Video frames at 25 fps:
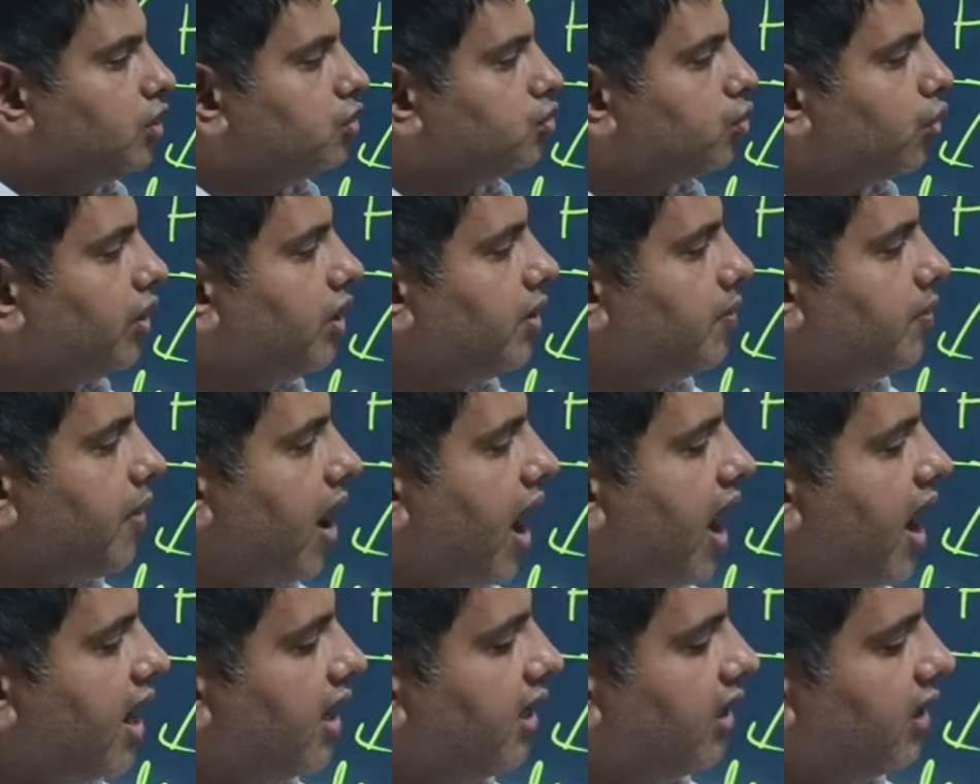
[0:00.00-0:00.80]
So
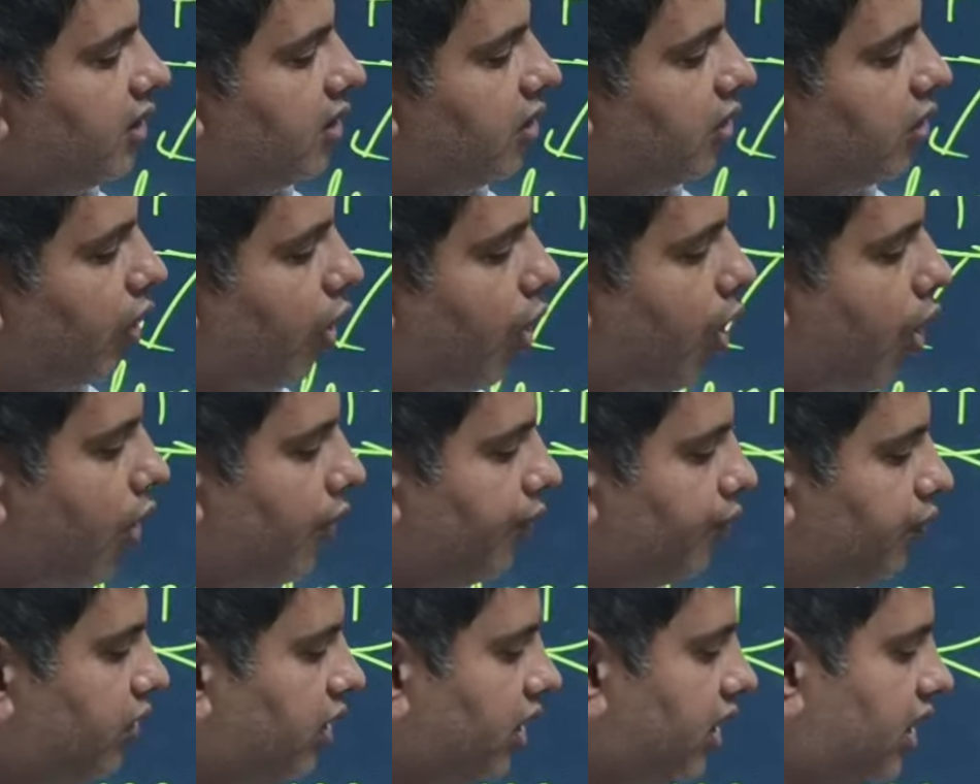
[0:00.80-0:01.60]
demand
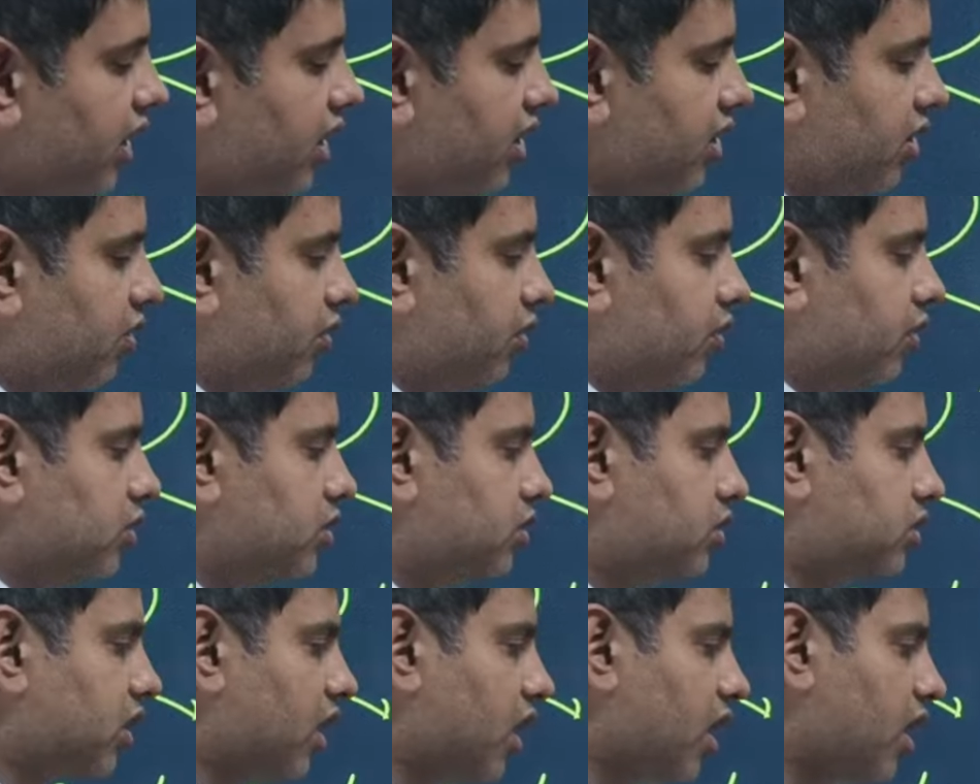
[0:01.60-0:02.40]
of the
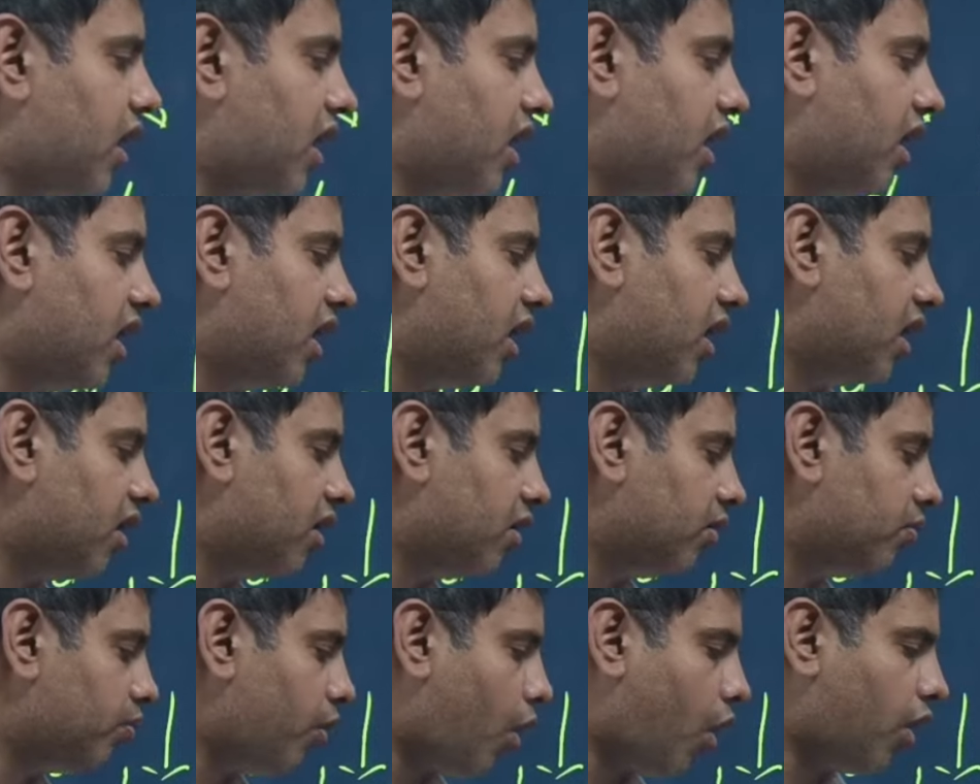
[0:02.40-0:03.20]

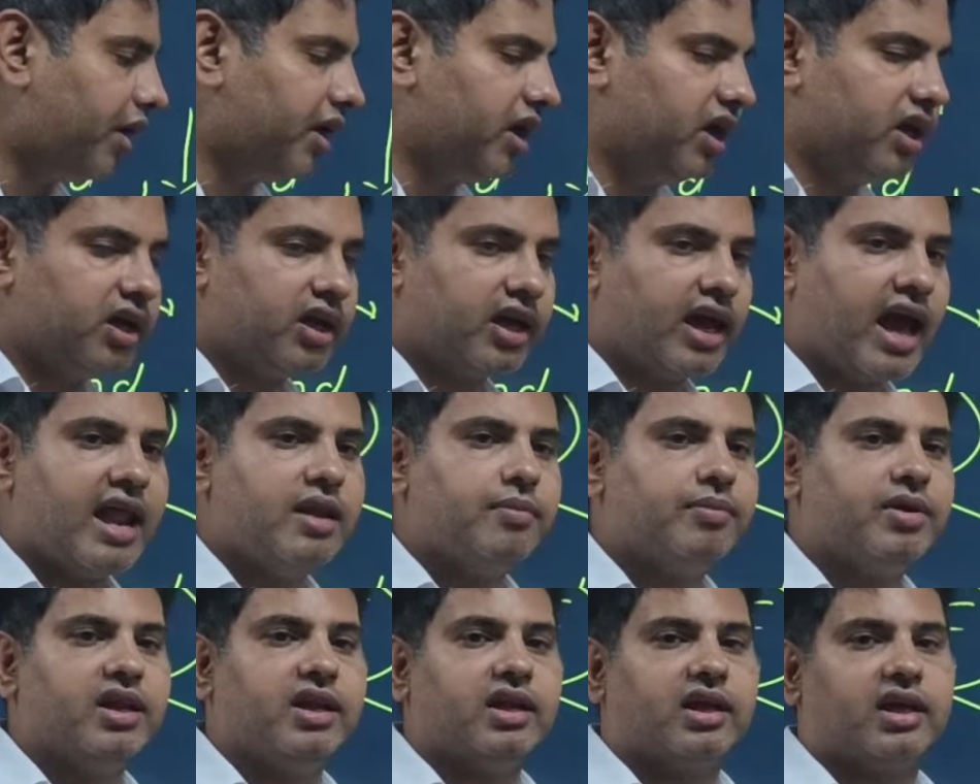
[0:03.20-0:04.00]
body
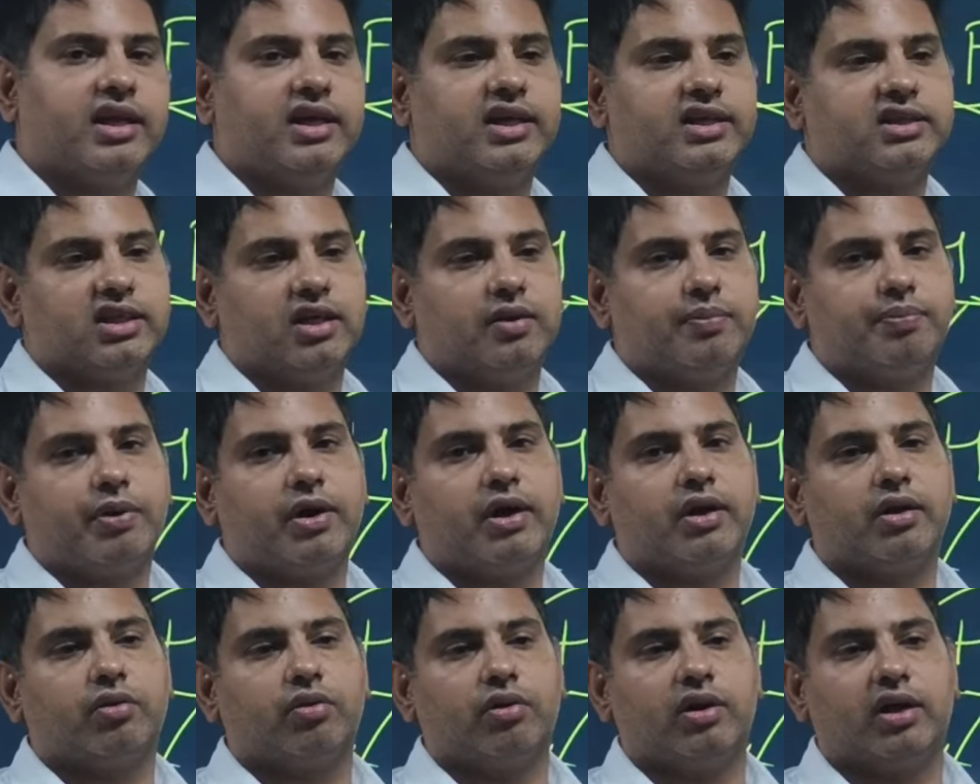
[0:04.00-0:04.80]
can be increased in
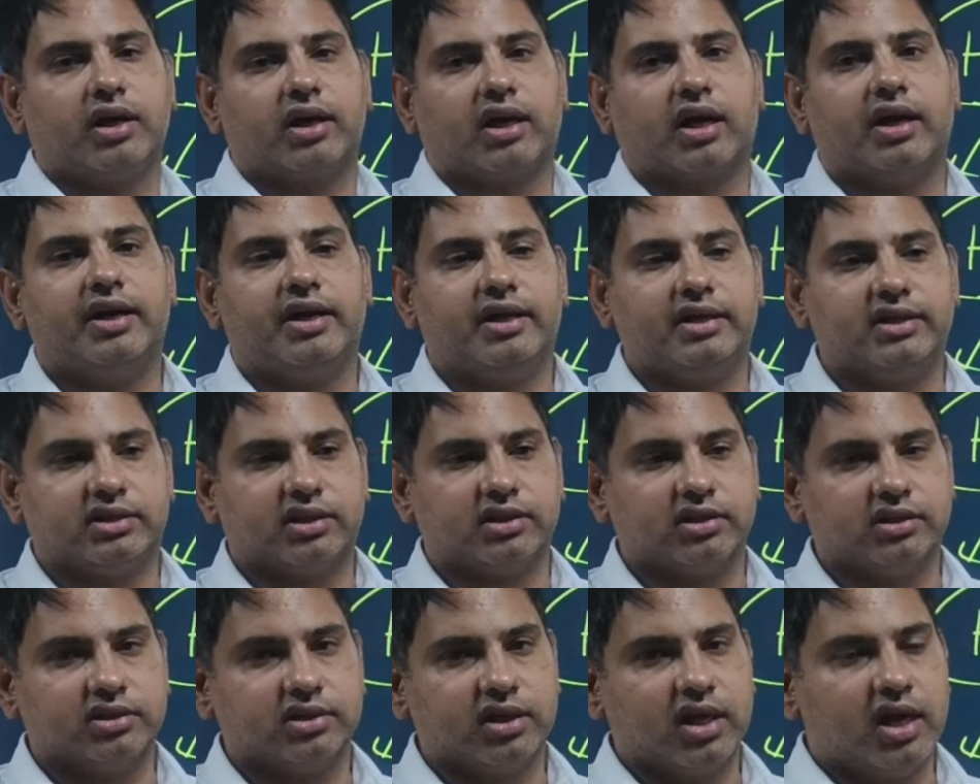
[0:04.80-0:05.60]
particular
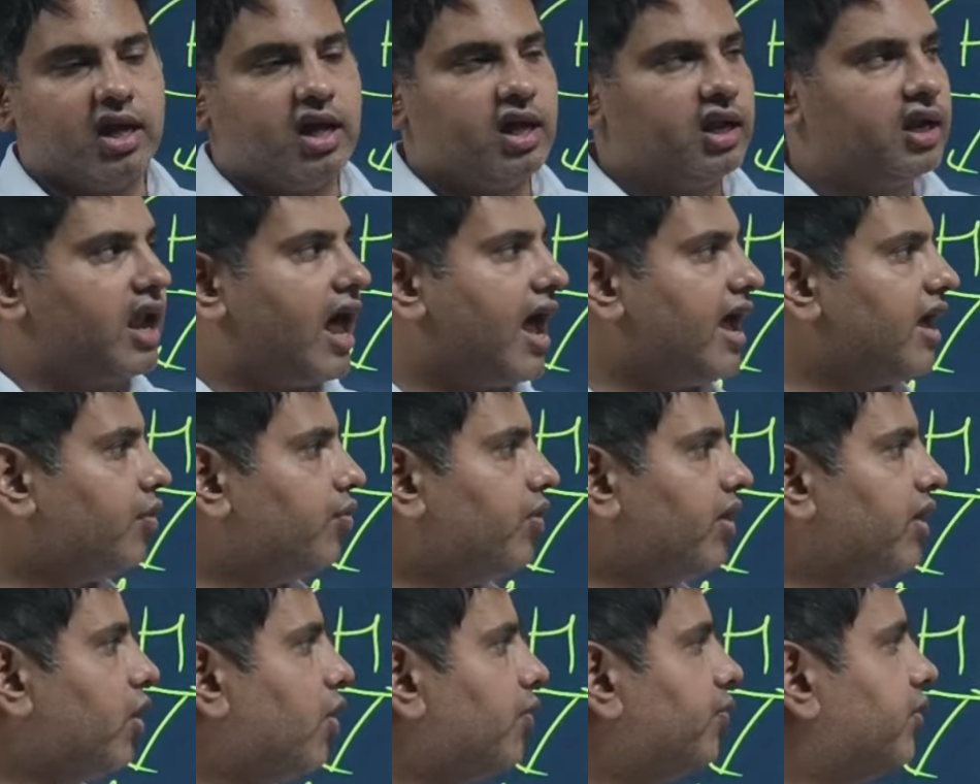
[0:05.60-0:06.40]
conditions. Like
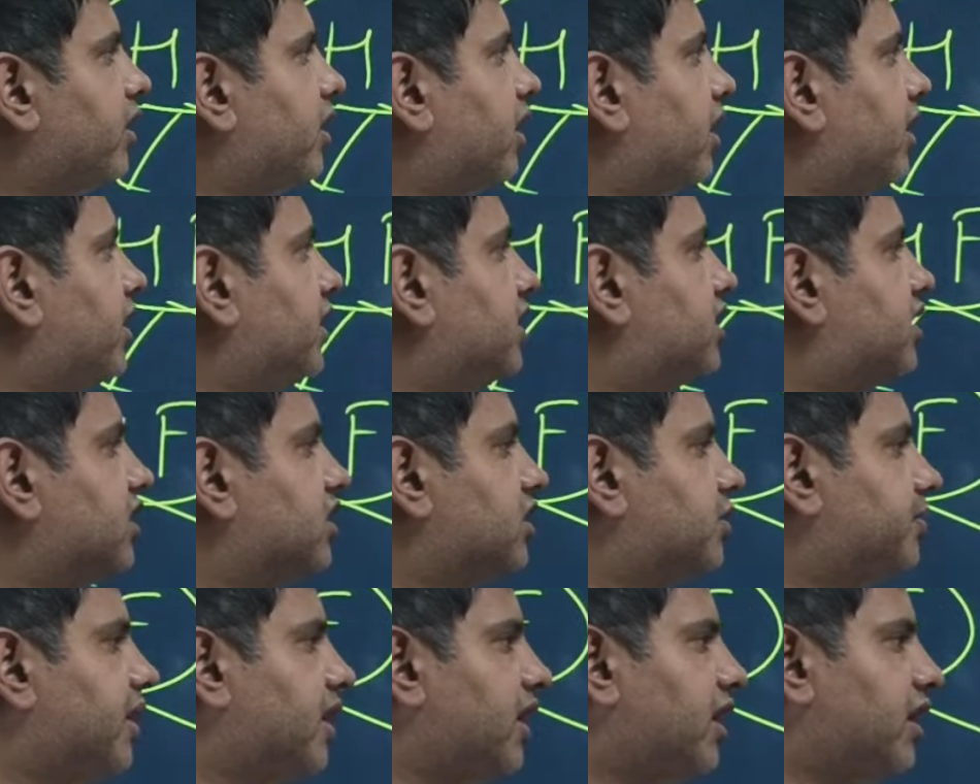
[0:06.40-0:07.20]
one of the
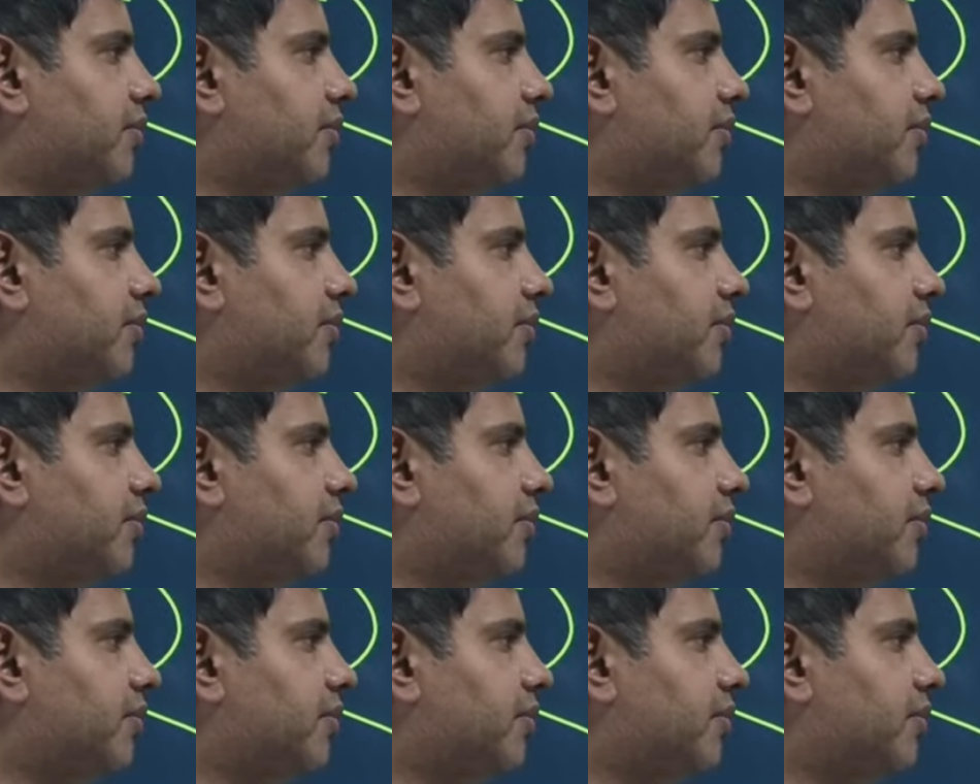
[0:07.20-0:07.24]
conditions where